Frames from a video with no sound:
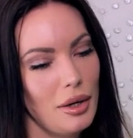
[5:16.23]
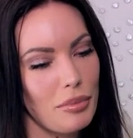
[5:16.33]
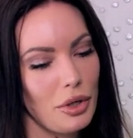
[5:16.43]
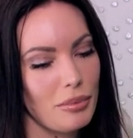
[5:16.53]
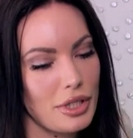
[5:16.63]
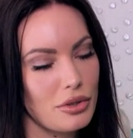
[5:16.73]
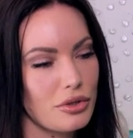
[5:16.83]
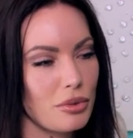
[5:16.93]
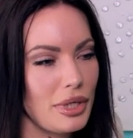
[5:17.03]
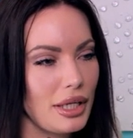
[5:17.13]
build my
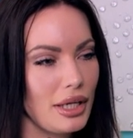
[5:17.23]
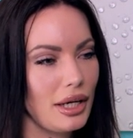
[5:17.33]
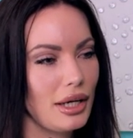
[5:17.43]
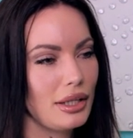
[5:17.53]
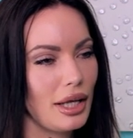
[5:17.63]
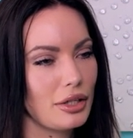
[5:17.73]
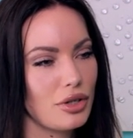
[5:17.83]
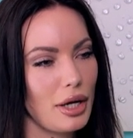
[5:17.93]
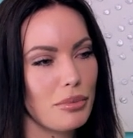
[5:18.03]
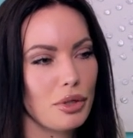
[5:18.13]
social media and, like,
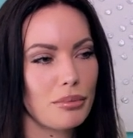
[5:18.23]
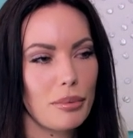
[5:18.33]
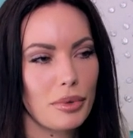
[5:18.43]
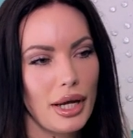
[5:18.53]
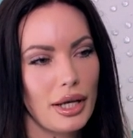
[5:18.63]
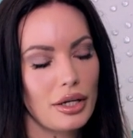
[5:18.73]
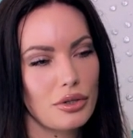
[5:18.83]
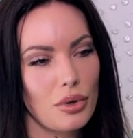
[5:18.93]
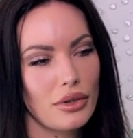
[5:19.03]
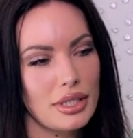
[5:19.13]
try and build my brand and
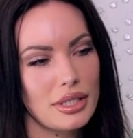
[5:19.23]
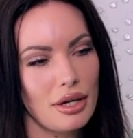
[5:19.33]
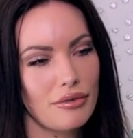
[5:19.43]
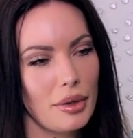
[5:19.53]
do all this stuff.